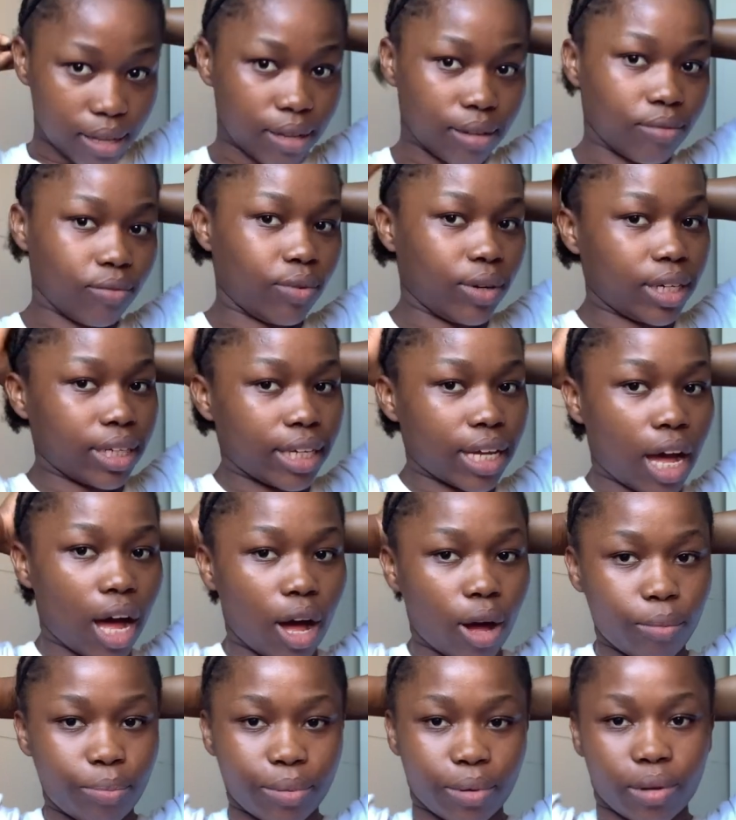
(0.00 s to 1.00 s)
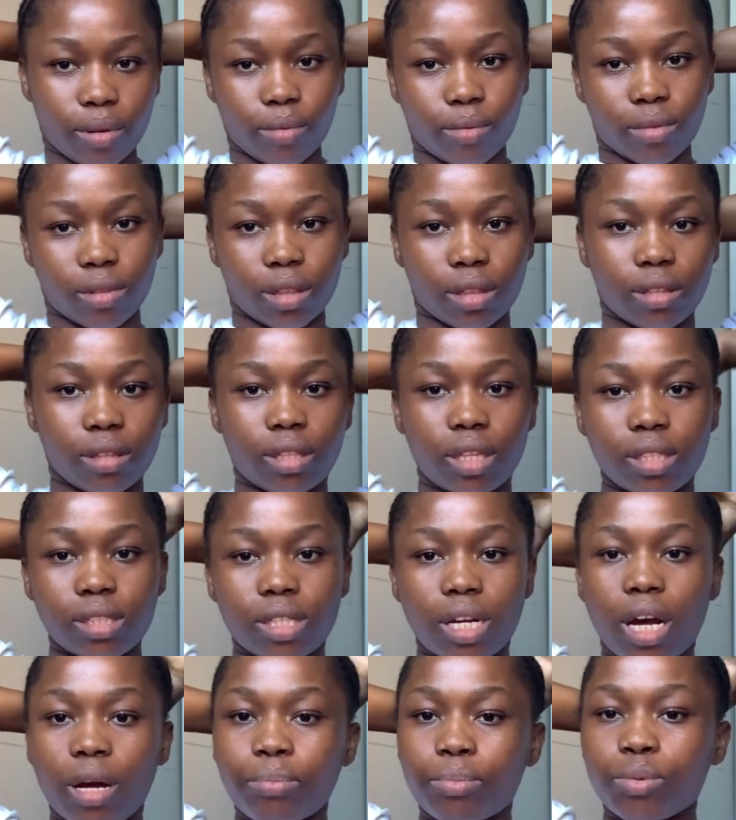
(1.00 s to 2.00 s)
really help with
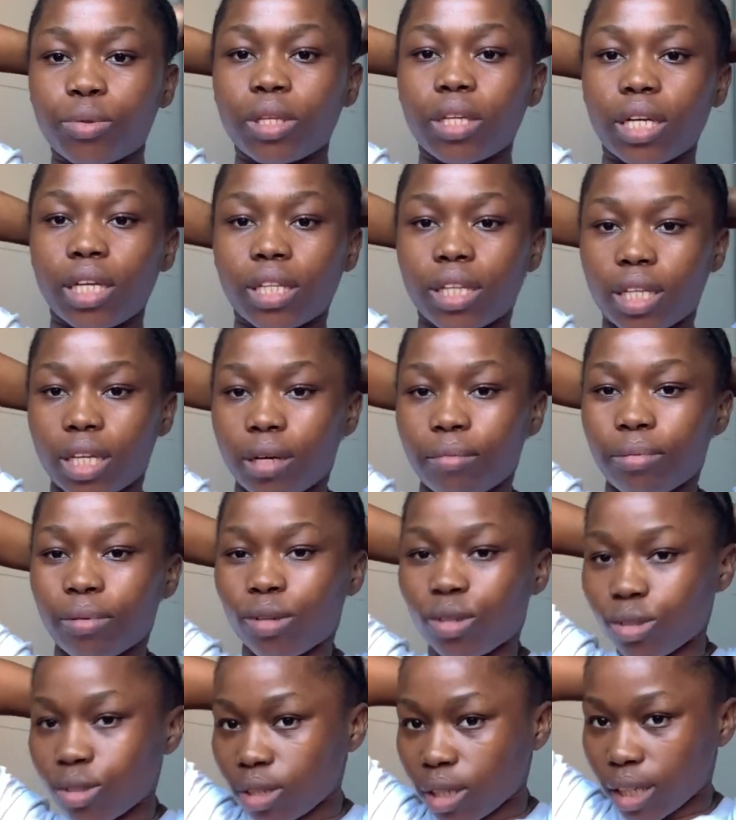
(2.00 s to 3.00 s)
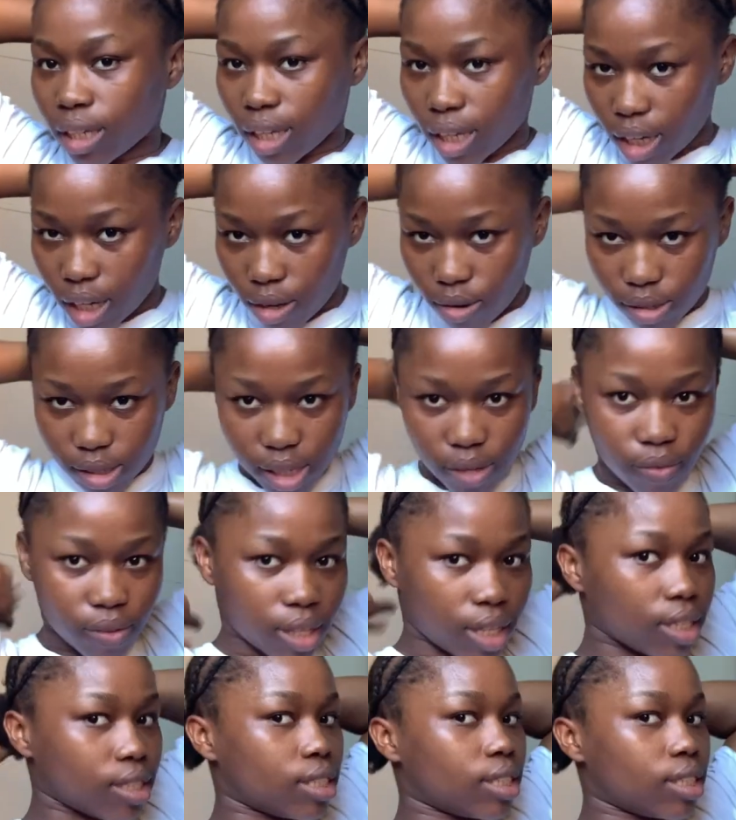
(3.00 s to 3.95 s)
anything, but also again it was never that